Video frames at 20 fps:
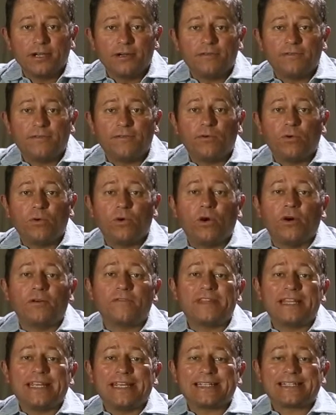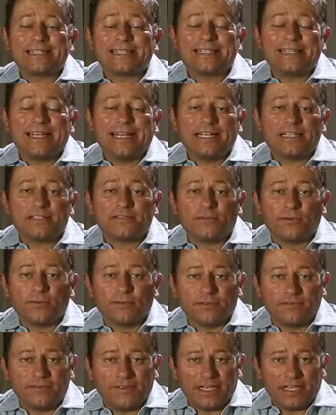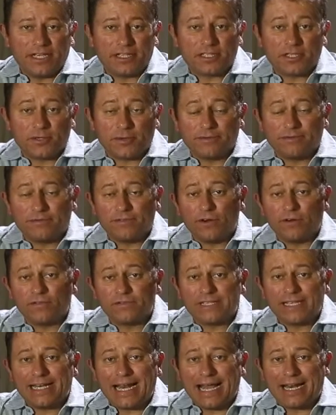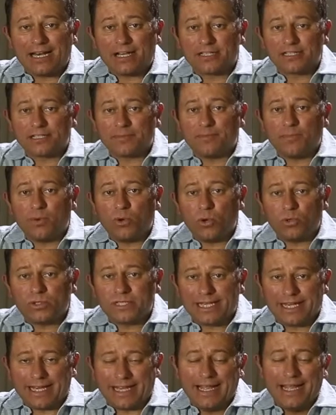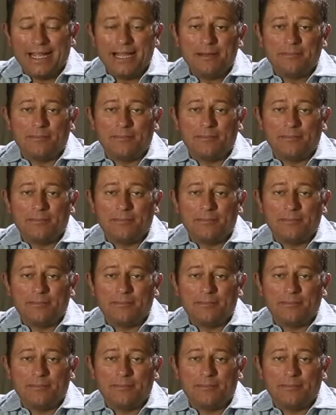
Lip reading: 4 of the estates, 4 of the vineyards are involved in and are supporting